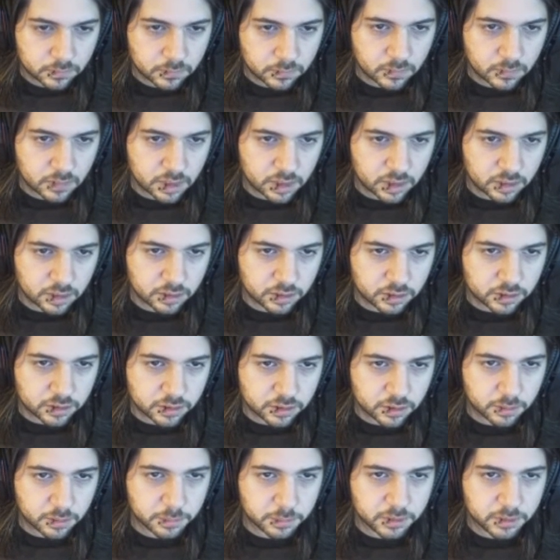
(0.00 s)
It just
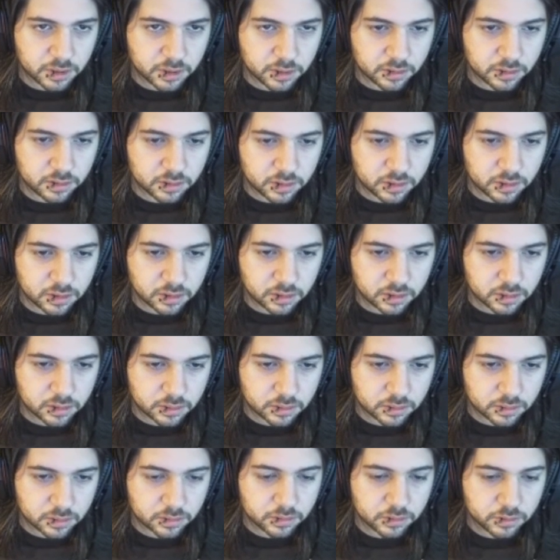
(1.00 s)
comes down to like
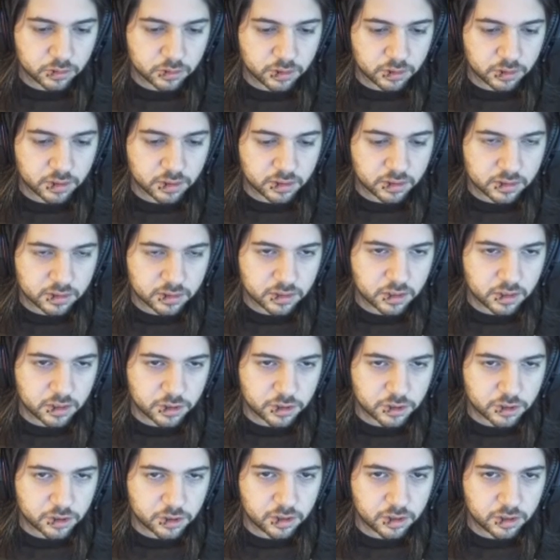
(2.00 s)
join the
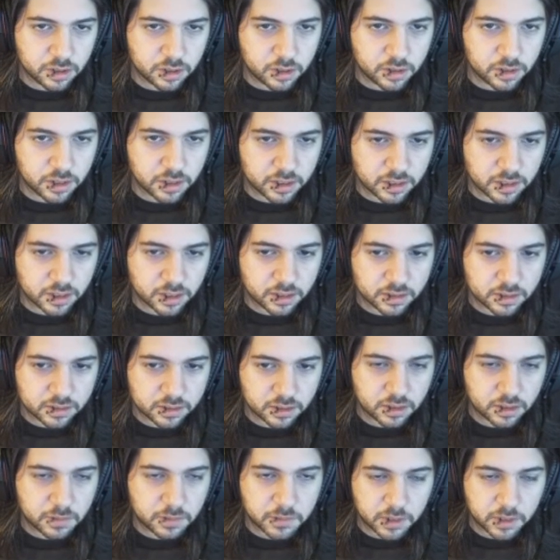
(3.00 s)
discussion, all that kind of
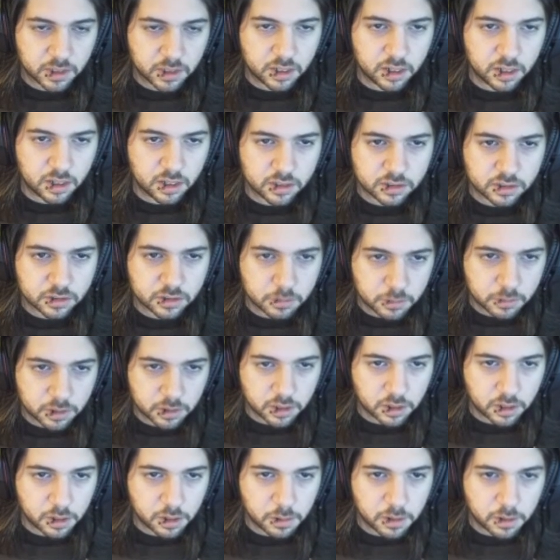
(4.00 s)
stuff. So we're
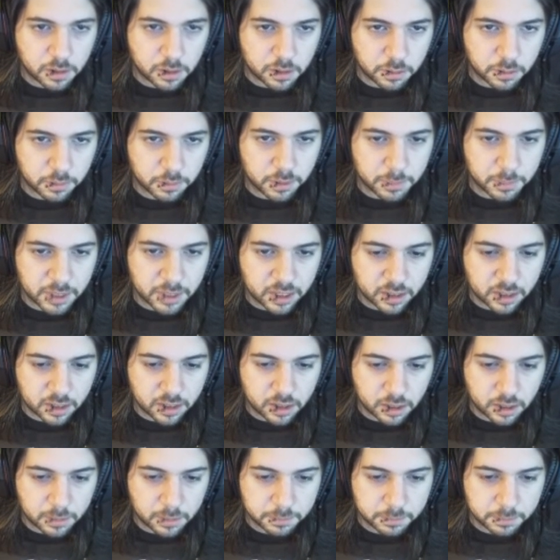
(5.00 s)
gonna go all the way back up.